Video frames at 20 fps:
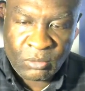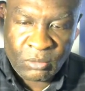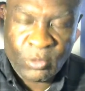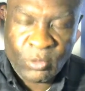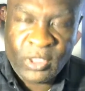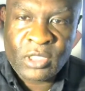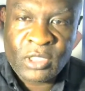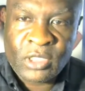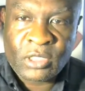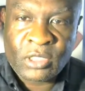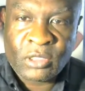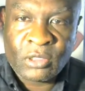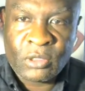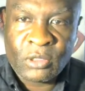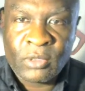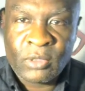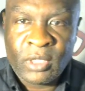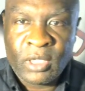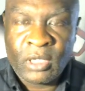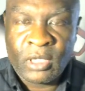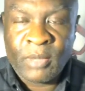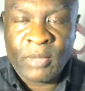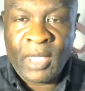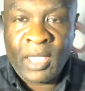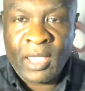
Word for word: we just knew him